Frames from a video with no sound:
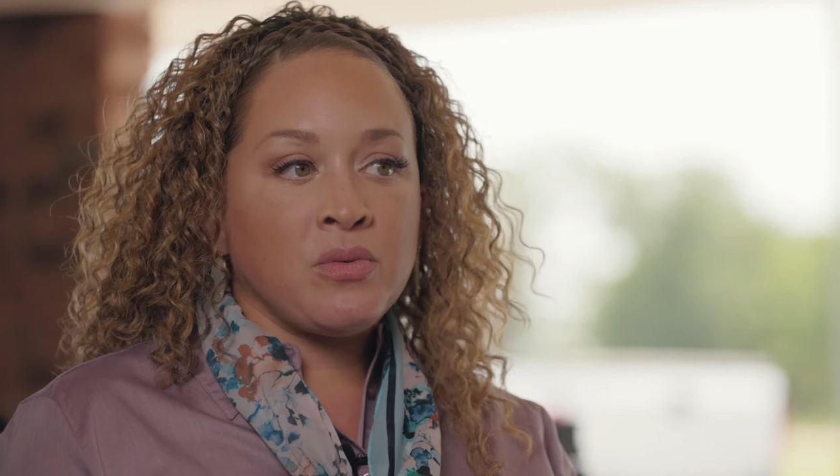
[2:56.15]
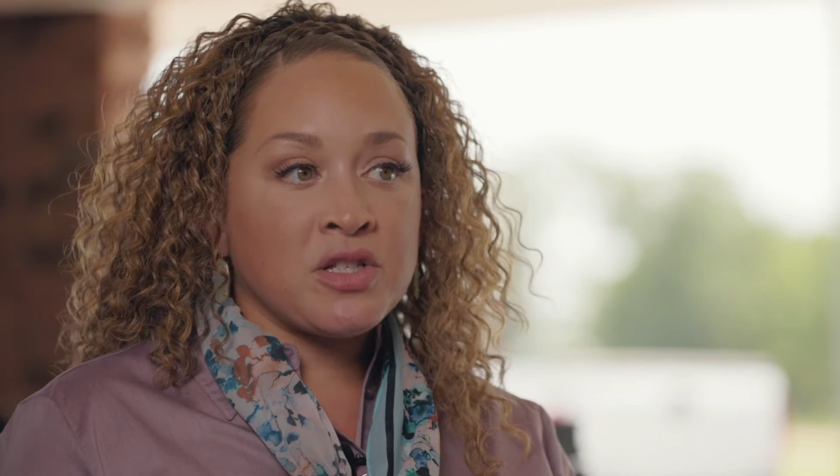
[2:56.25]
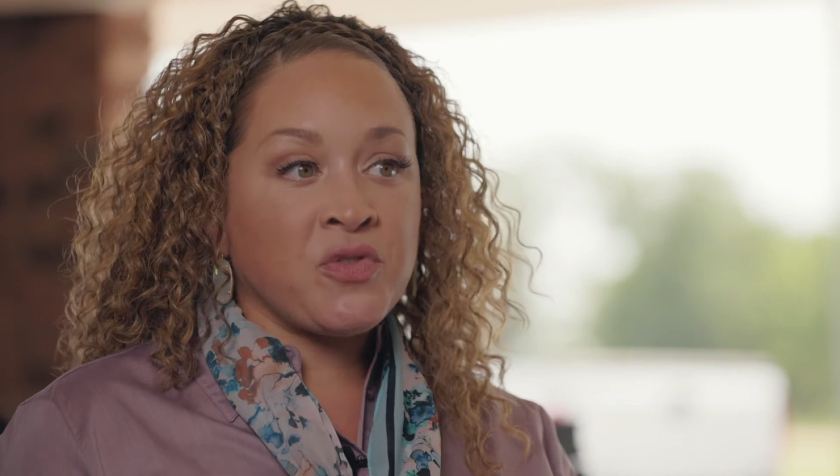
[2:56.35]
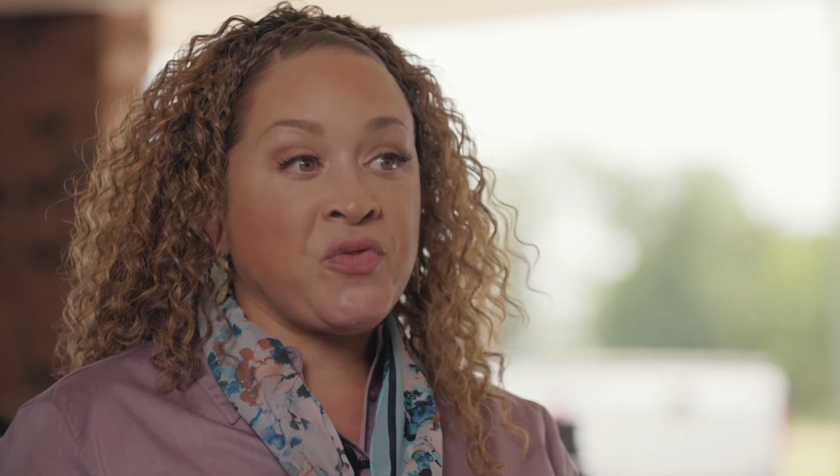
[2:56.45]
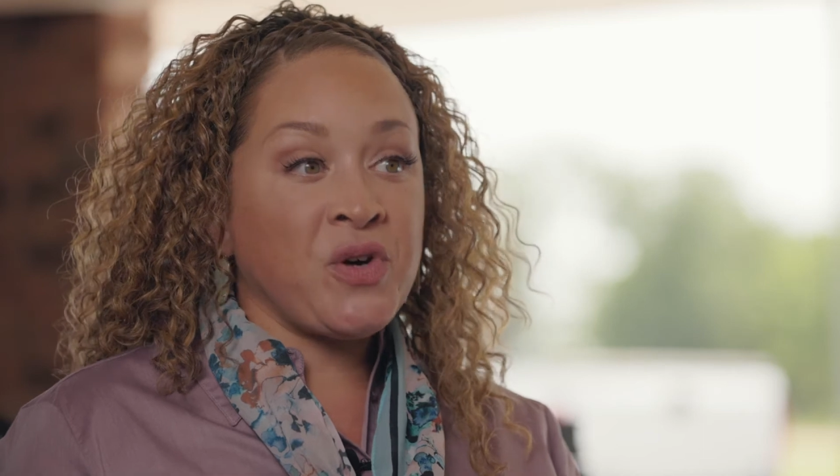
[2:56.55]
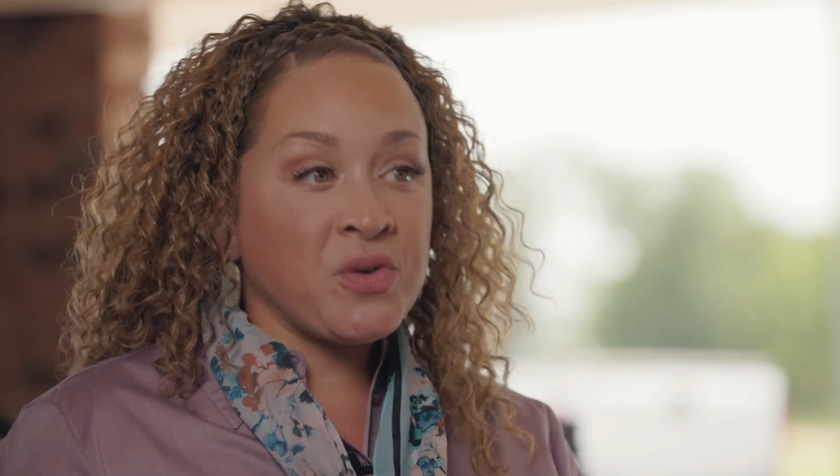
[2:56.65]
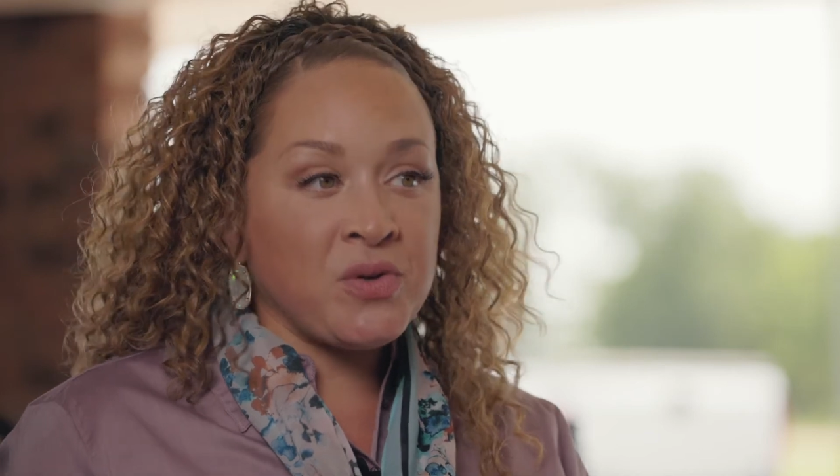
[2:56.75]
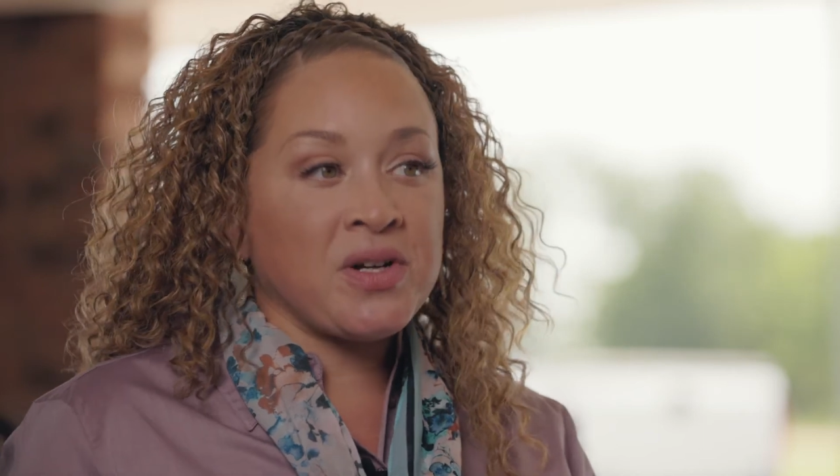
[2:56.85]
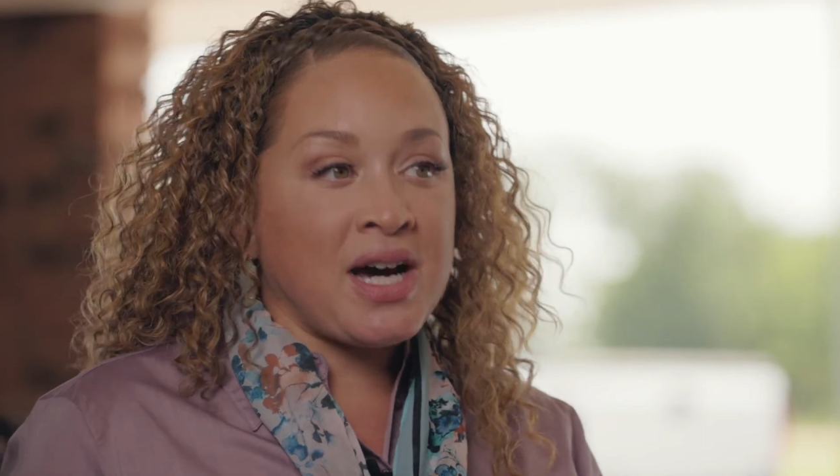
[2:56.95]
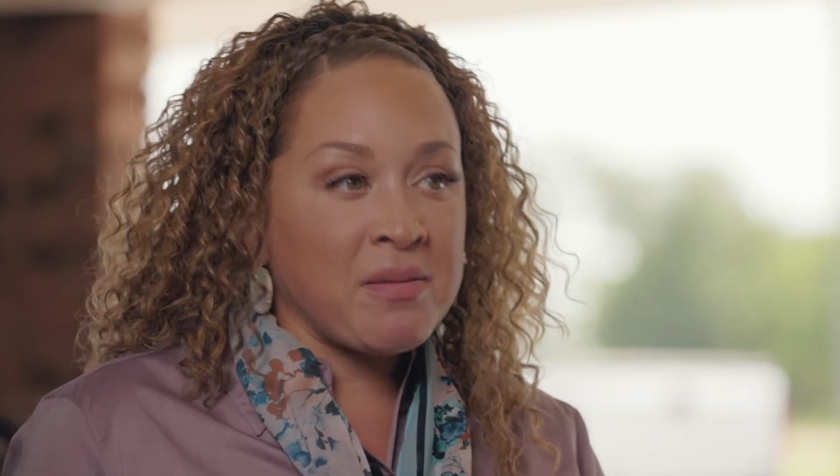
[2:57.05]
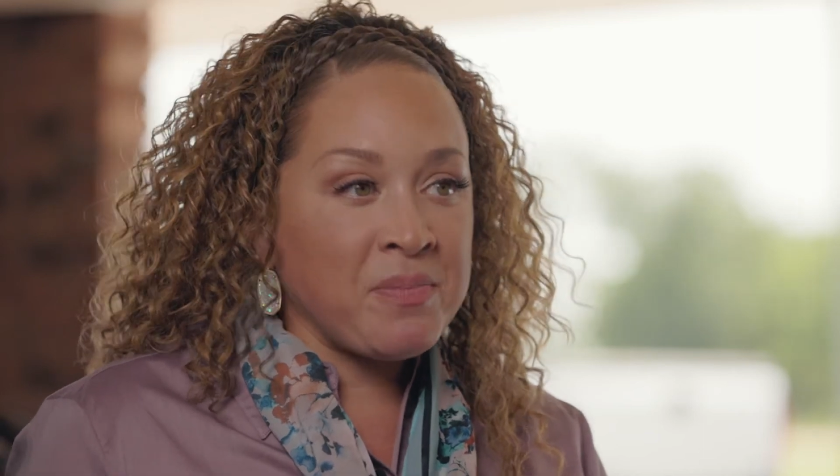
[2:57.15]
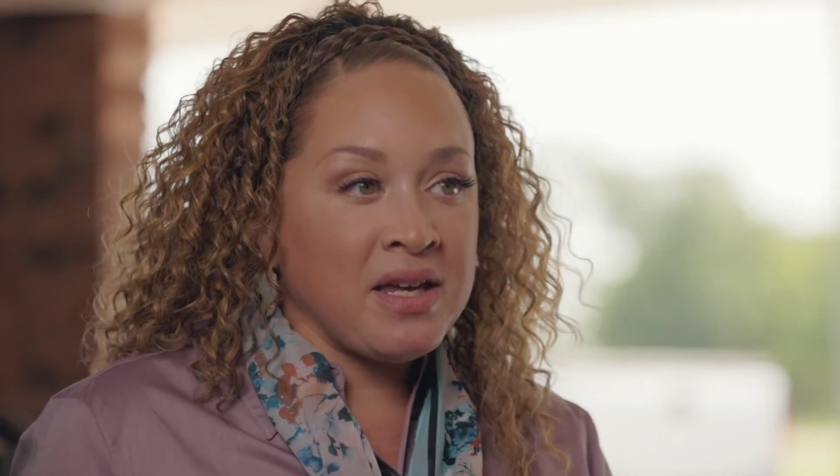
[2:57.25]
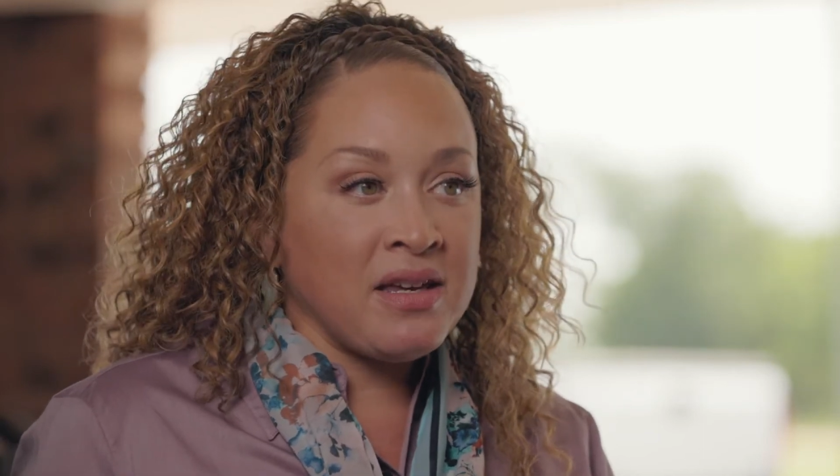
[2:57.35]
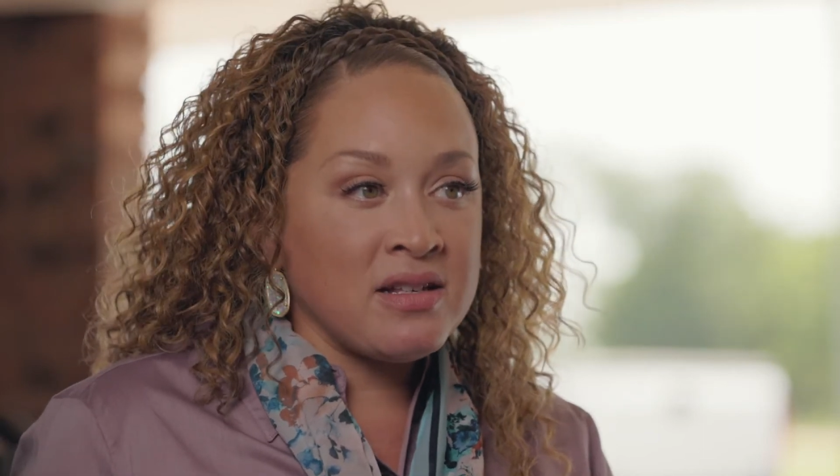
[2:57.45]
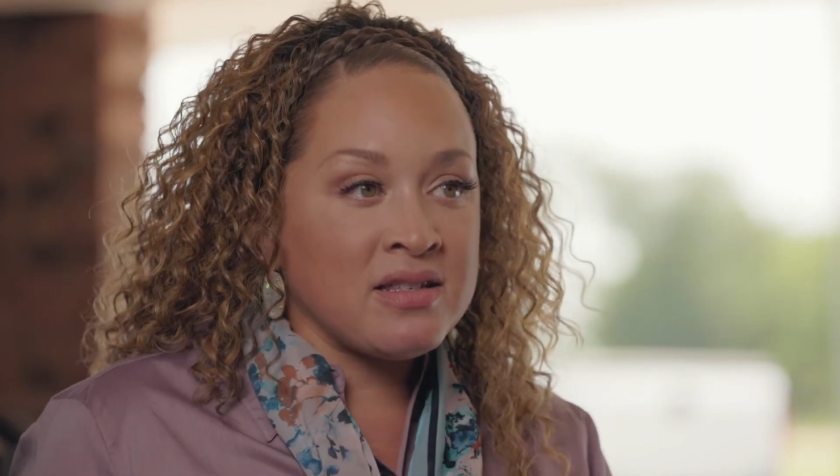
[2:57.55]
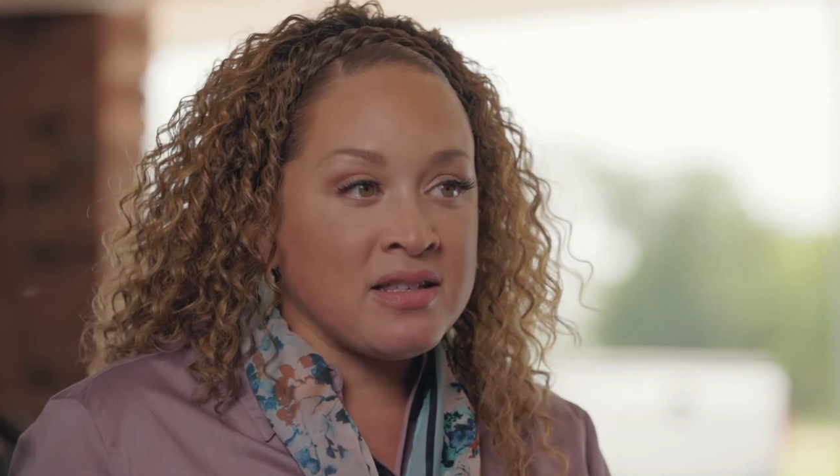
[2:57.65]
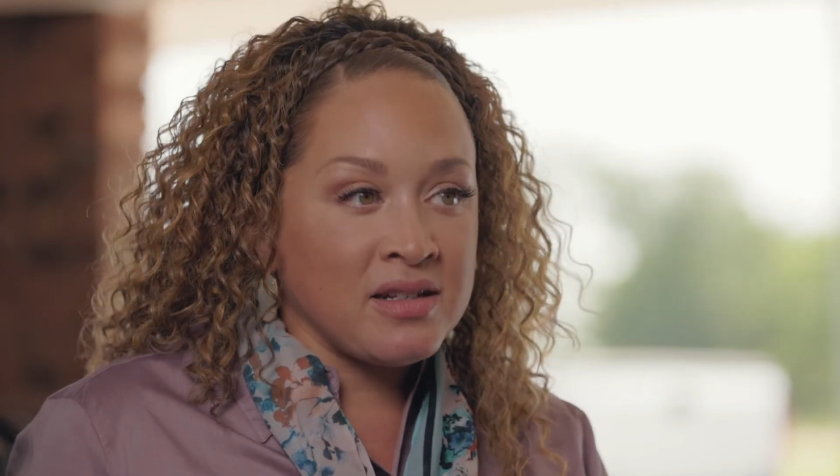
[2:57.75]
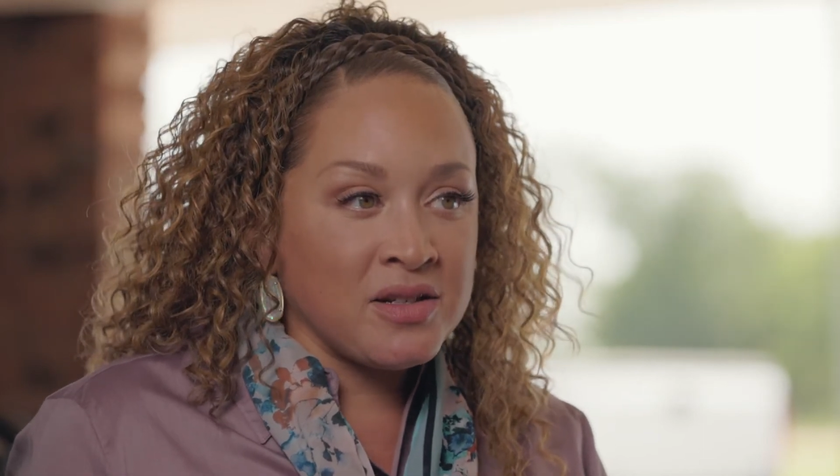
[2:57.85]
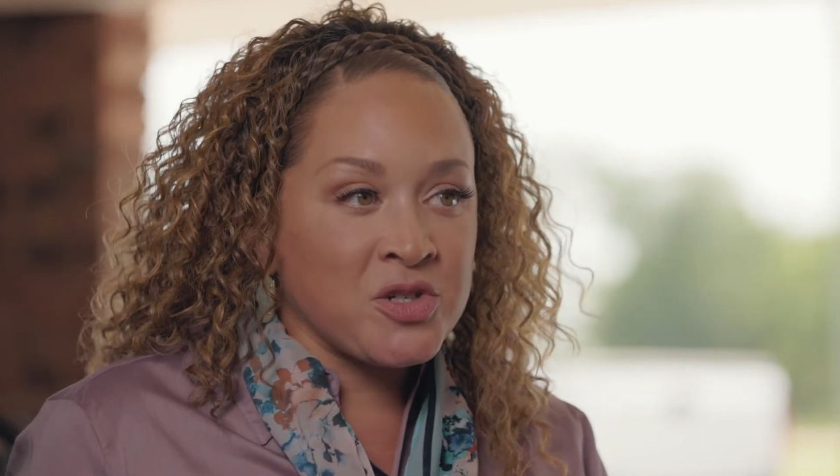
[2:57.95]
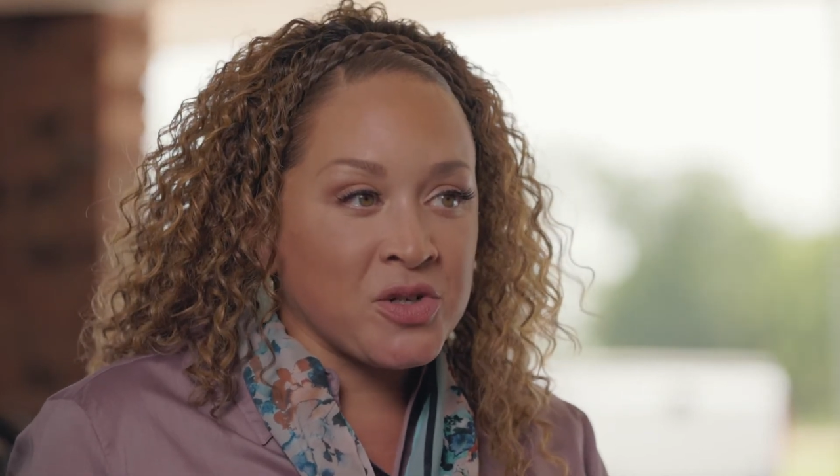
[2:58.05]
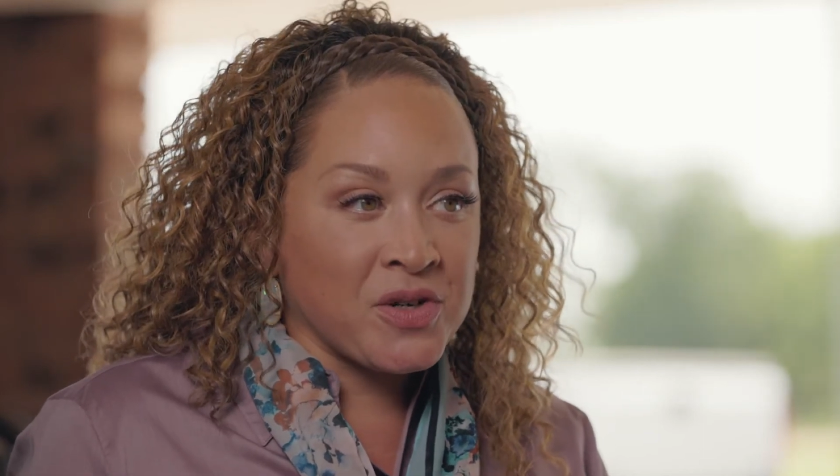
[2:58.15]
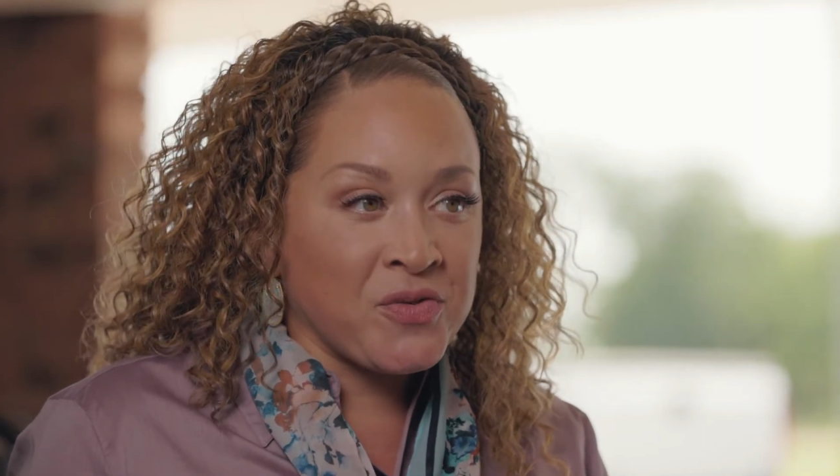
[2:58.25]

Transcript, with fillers: was photocopying his signature